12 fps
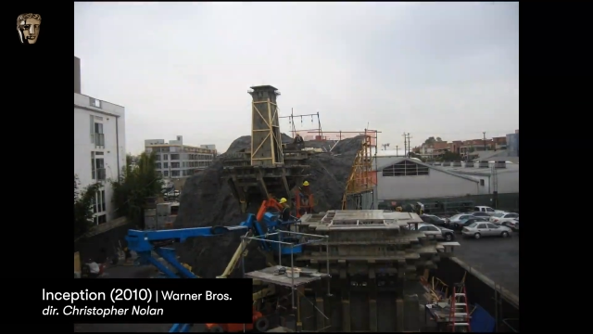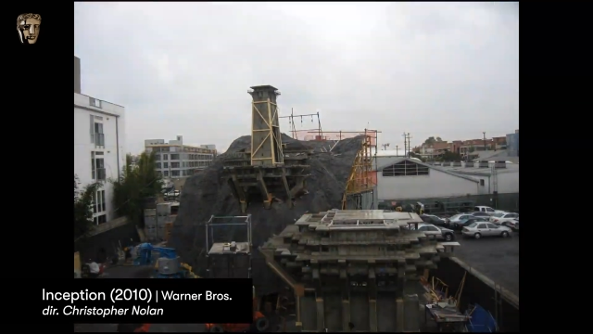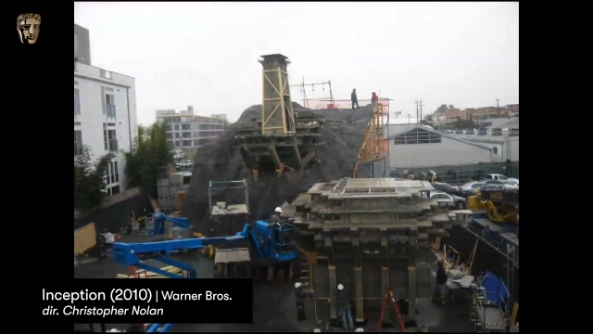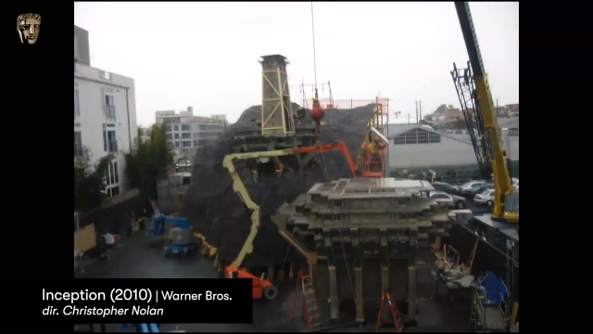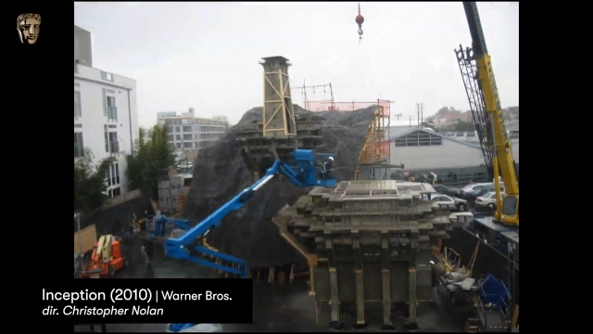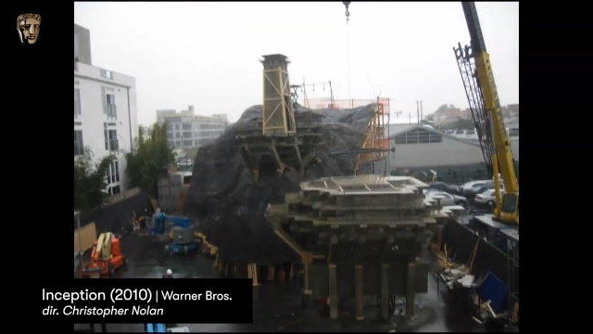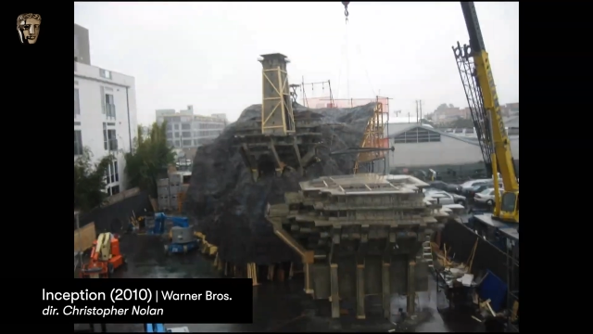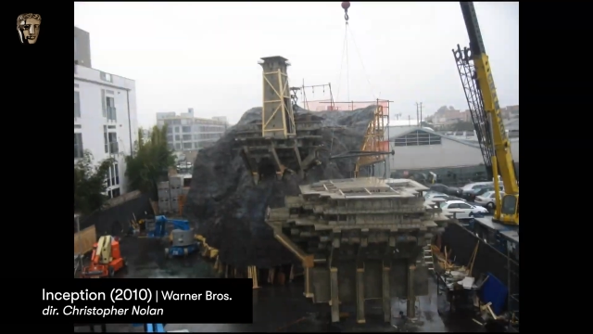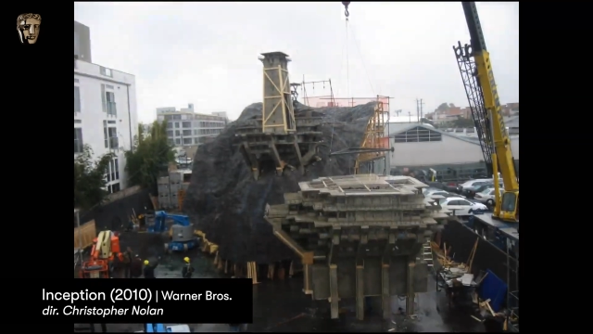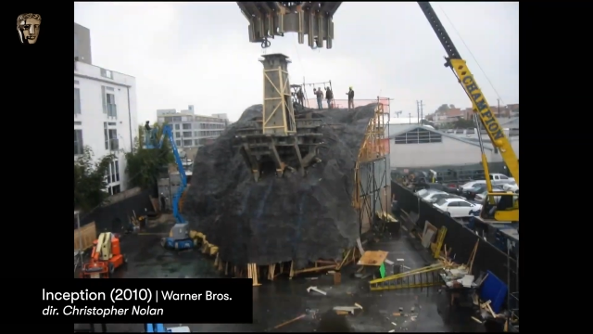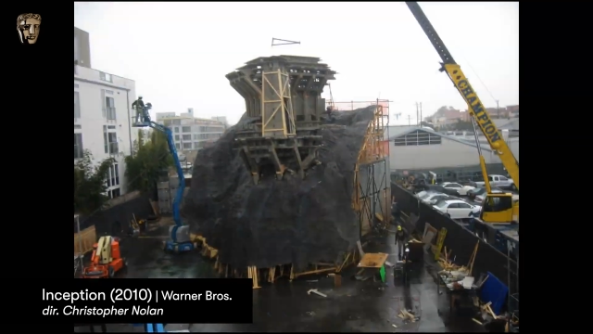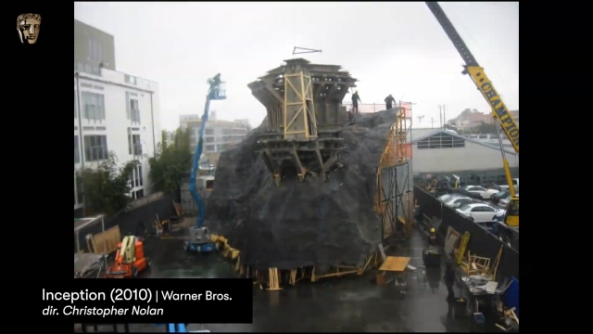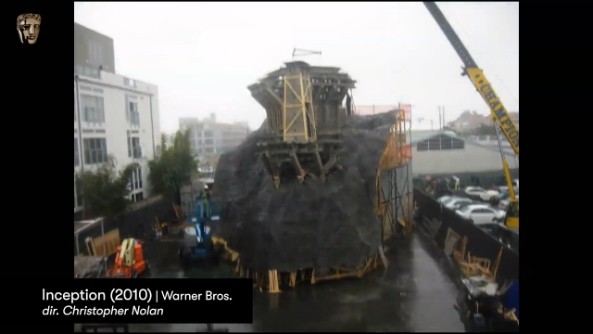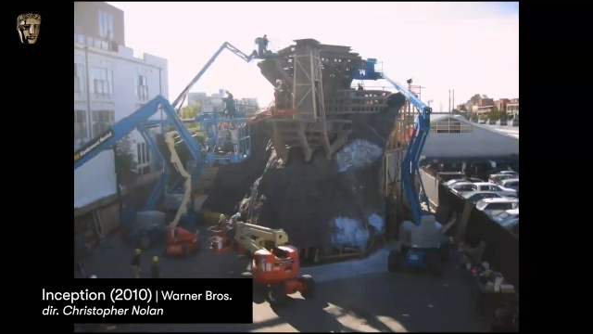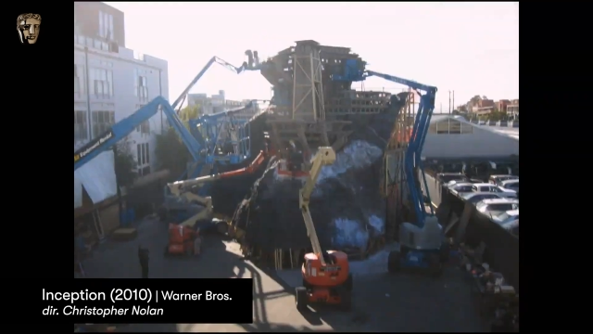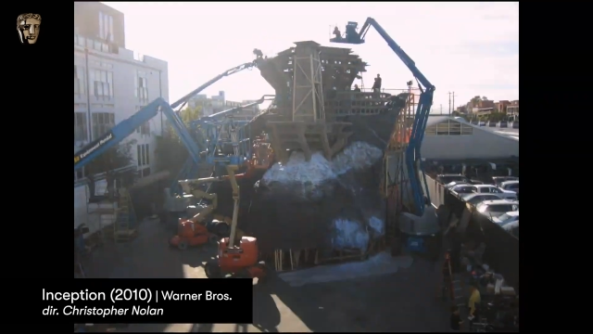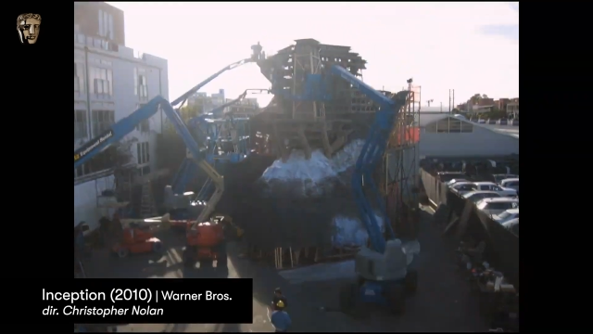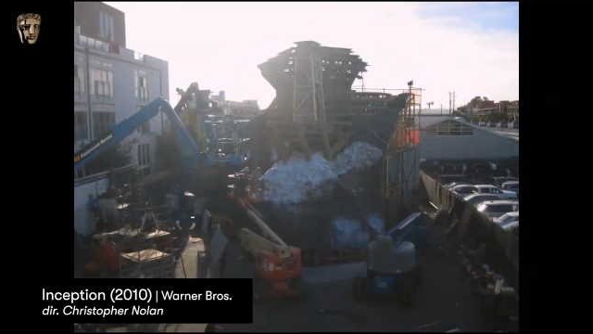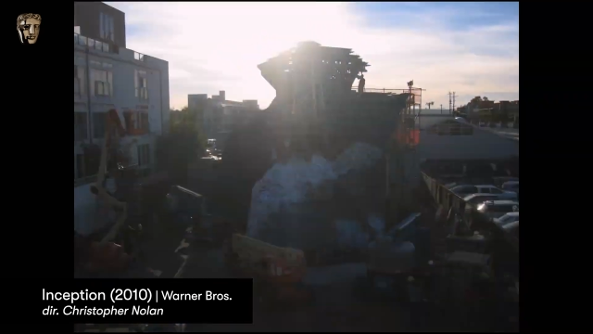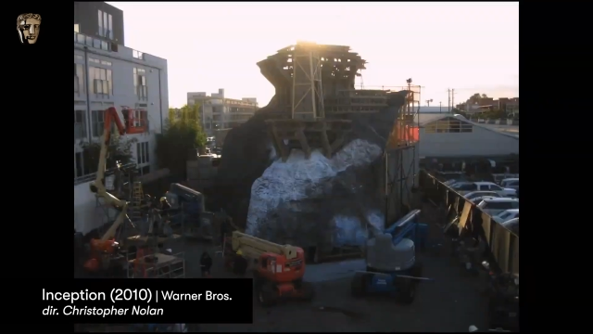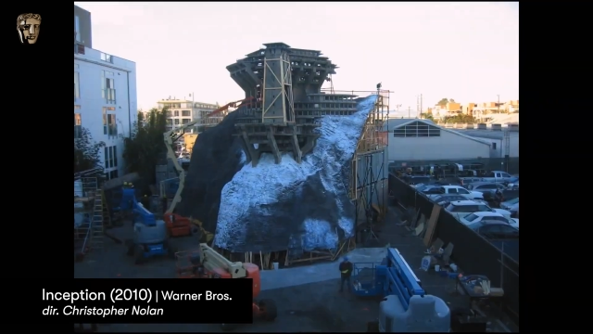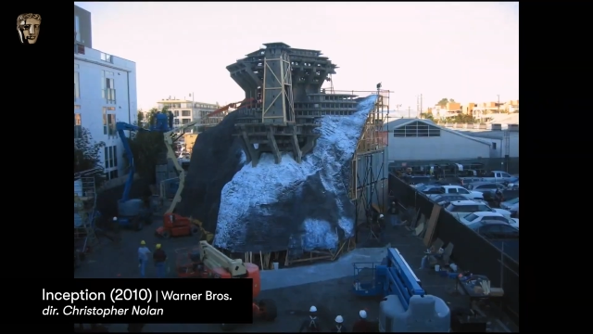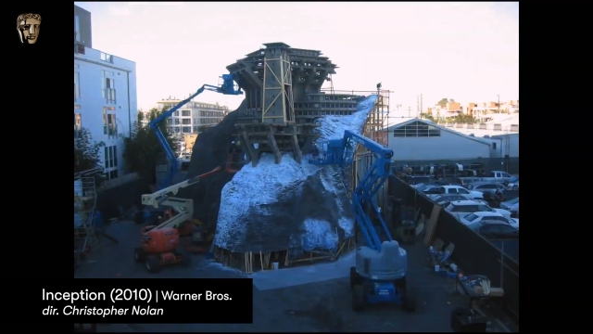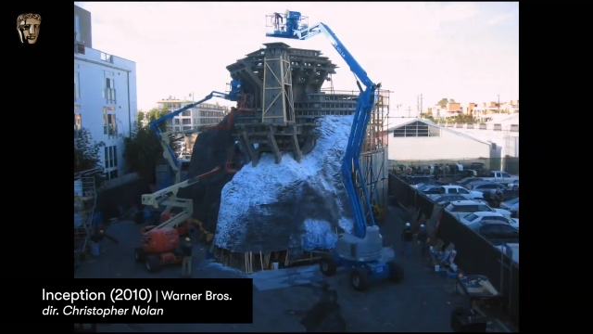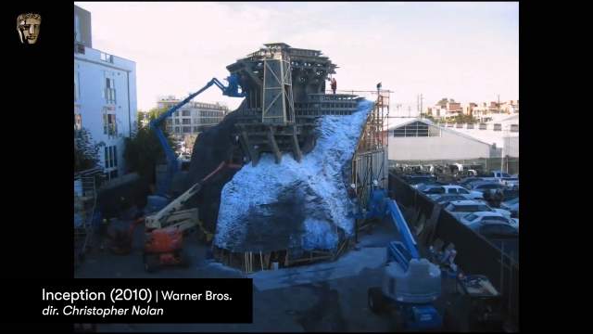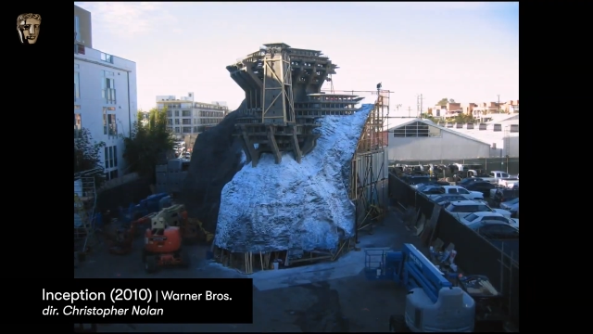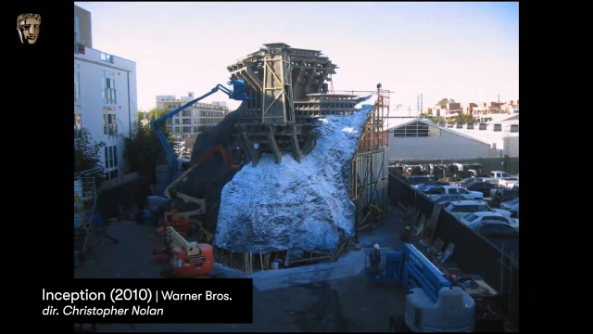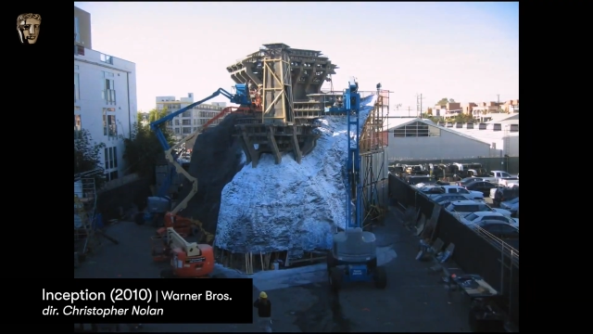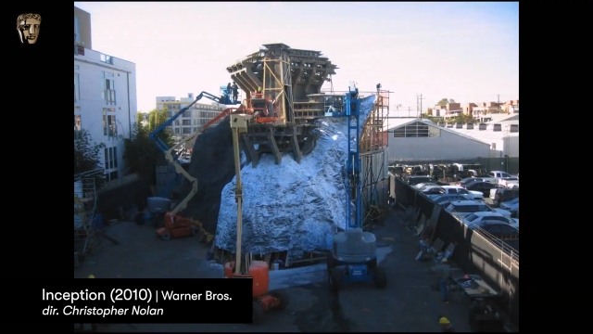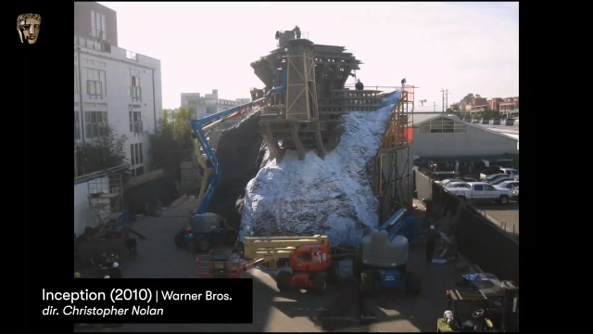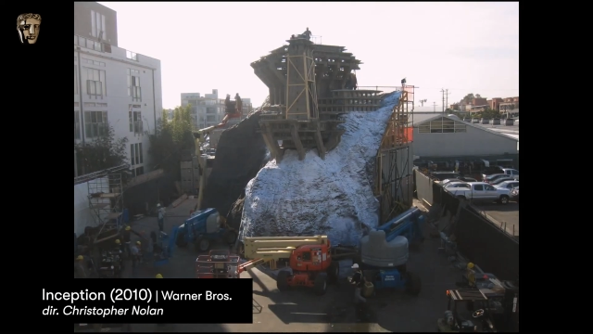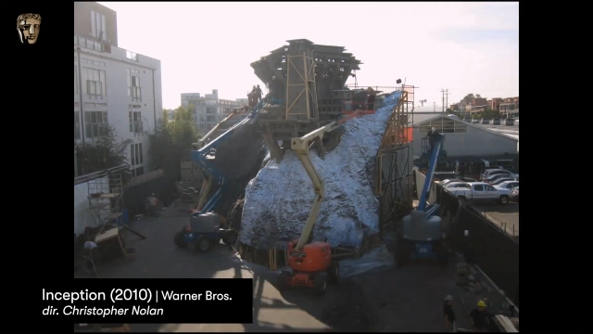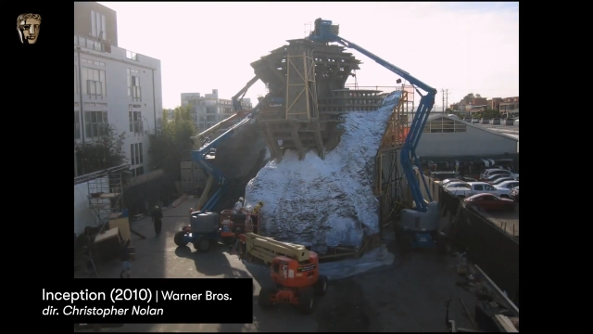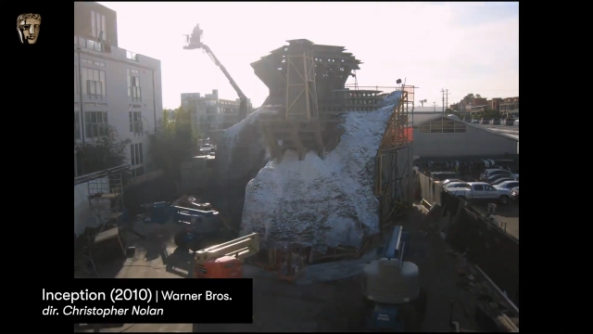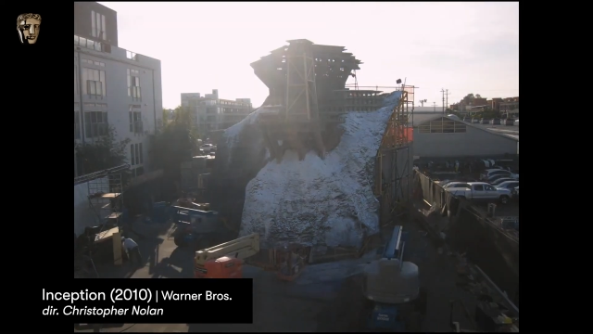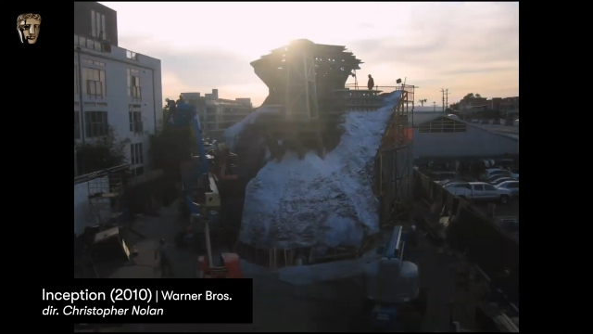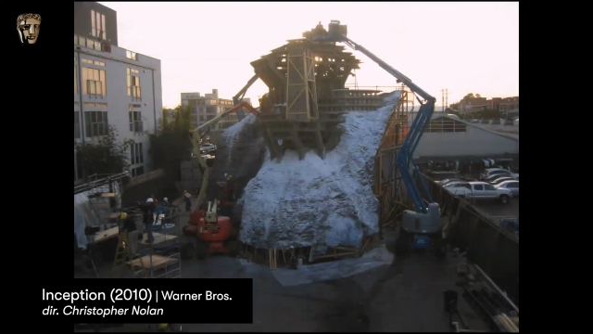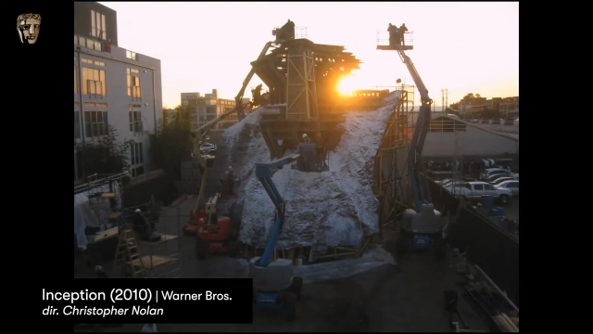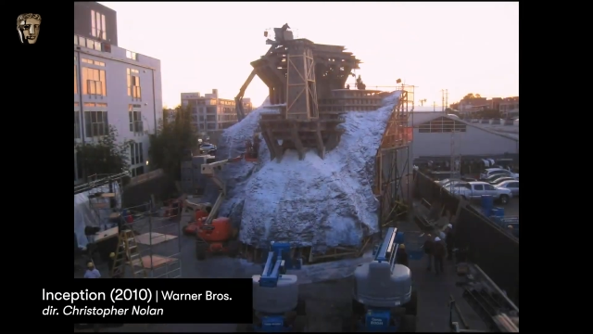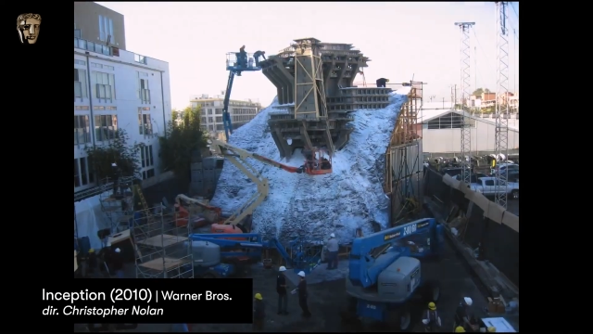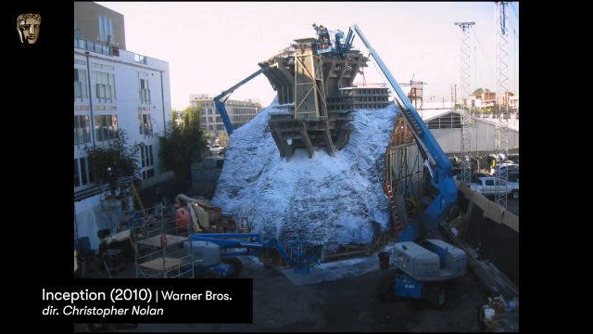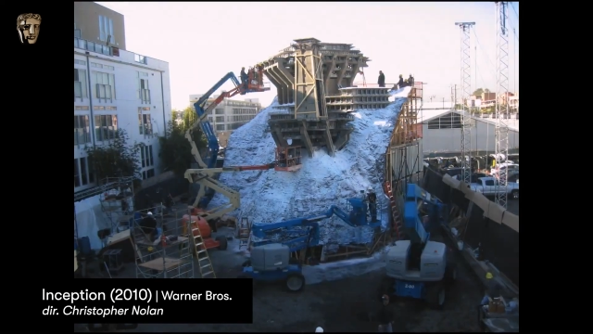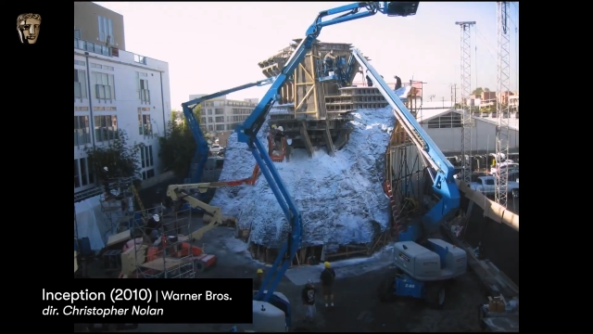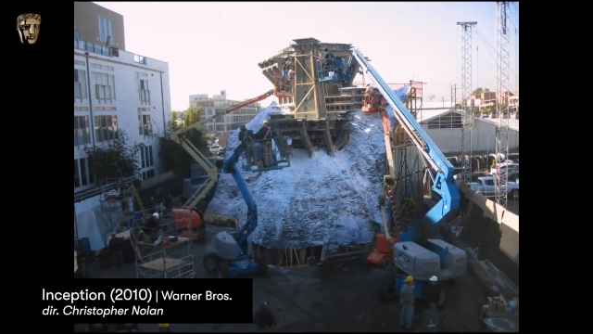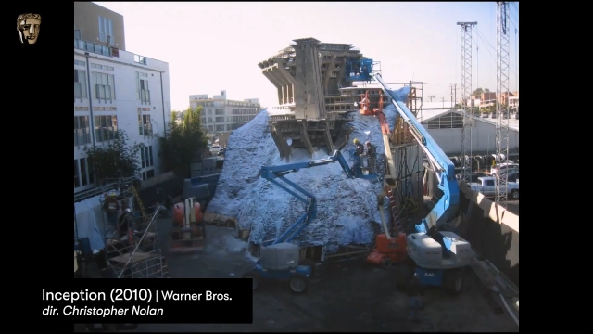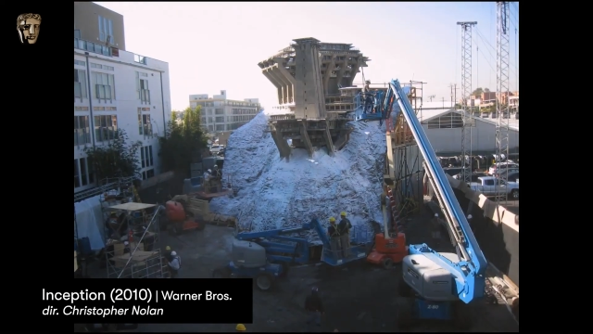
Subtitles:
(no speaker visible)